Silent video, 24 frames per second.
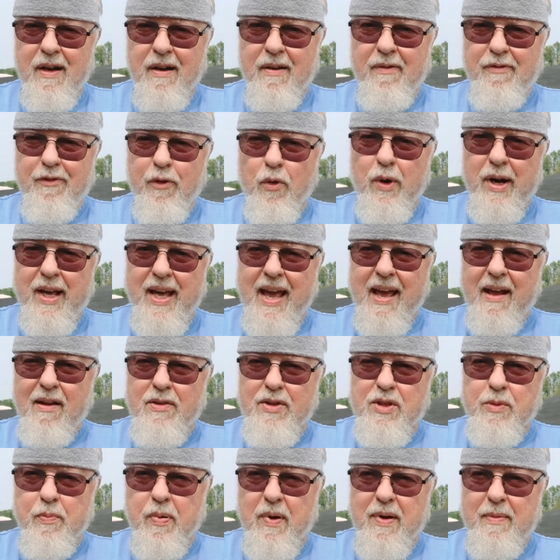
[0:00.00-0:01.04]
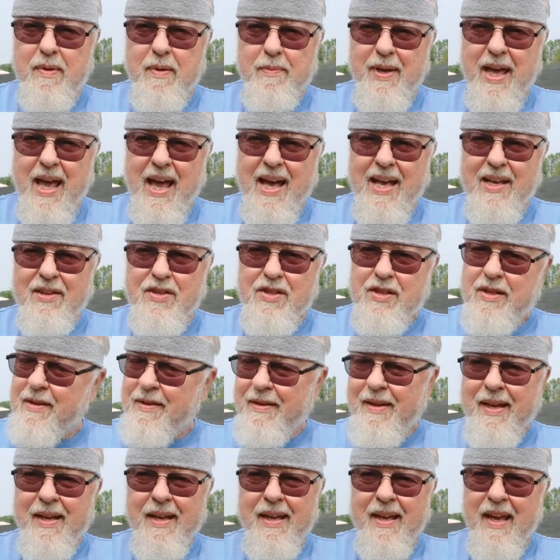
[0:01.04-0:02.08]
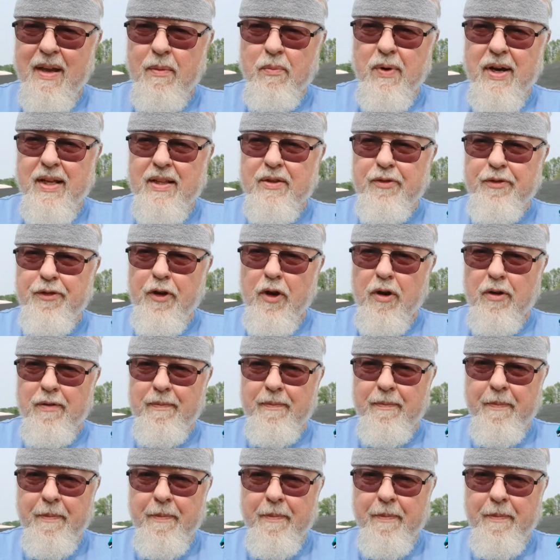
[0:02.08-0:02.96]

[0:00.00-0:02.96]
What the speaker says: 40 gallons of premium gas, it went to full.